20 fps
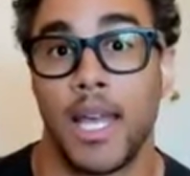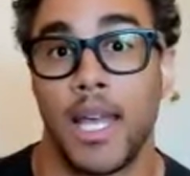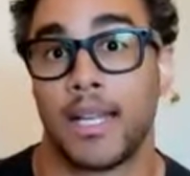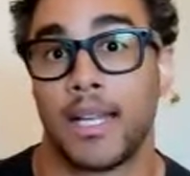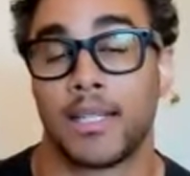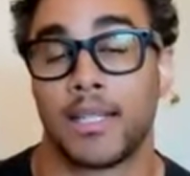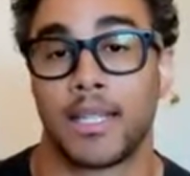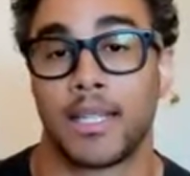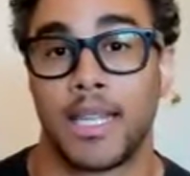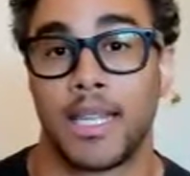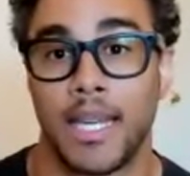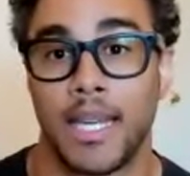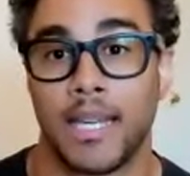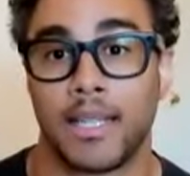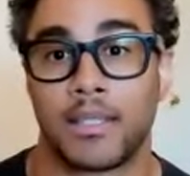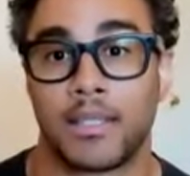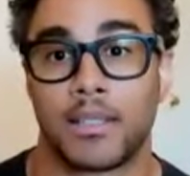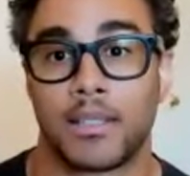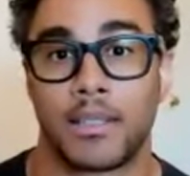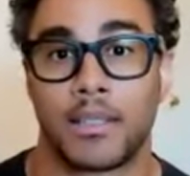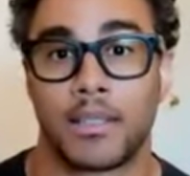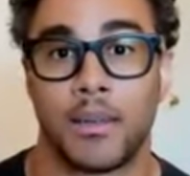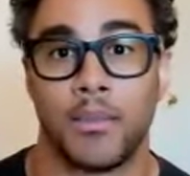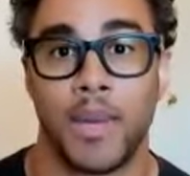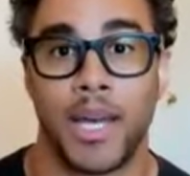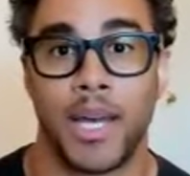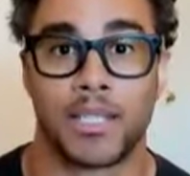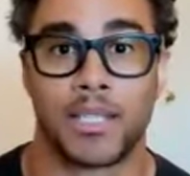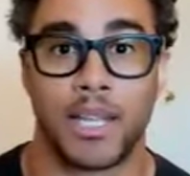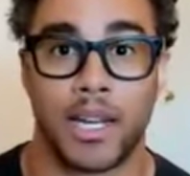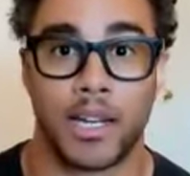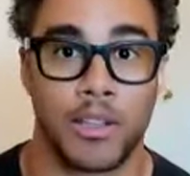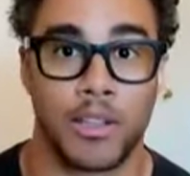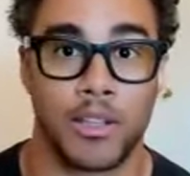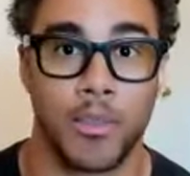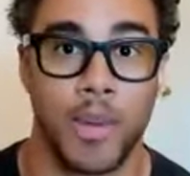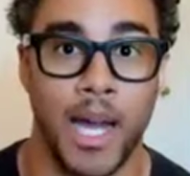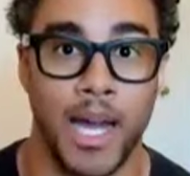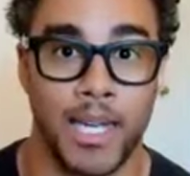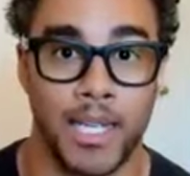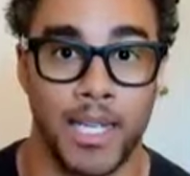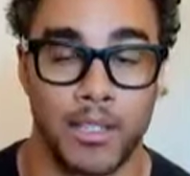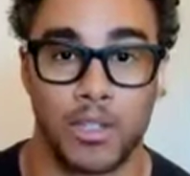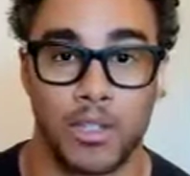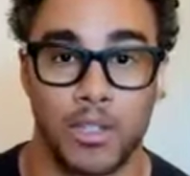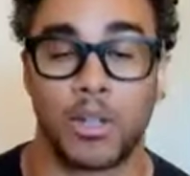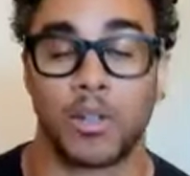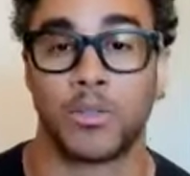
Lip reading: and get the best out of their body.